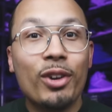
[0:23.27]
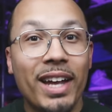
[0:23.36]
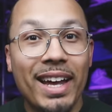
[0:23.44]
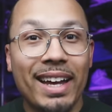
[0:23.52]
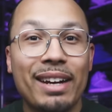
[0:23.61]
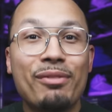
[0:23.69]
Oh
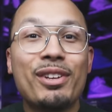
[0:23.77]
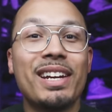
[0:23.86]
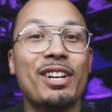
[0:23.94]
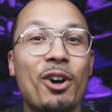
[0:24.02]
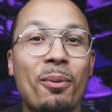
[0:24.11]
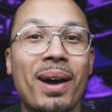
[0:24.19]
yeah, and if you
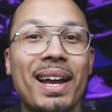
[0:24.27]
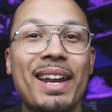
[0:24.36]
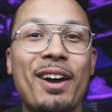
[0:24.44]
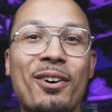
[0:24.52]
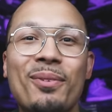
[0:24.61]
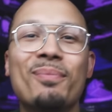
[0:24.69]
didn't know by
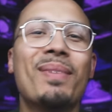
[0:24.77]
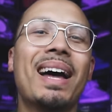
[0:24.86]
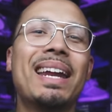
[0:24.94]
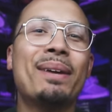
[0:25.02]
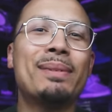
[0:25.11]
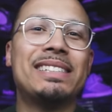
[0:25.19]
now,
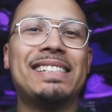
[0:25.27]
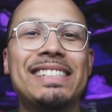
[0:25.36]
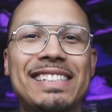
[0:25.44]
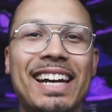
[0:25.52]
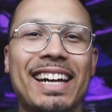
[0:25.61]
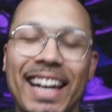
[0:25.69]
my name is
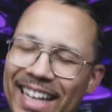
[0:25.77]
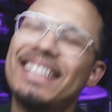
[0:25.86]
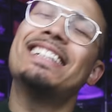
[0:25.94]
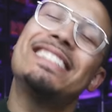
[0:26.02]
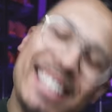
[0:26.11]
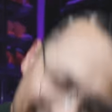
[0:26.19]
DJ
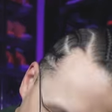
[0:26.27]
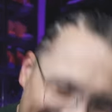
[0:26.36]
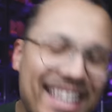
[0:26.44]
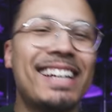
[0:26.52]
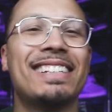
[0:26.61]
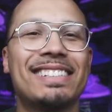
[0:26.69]
and this
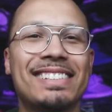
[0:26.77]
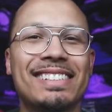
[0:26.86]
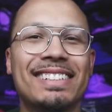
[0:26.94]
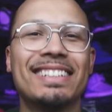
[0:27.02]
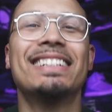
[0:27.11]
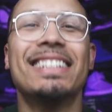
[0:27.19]
is
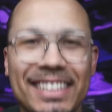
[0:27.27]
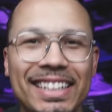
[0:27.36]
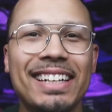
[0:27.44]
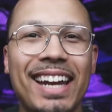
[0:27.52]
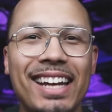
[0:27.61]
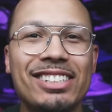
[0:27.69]
the
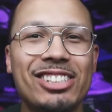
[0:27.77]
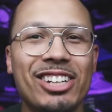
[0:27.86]
DNA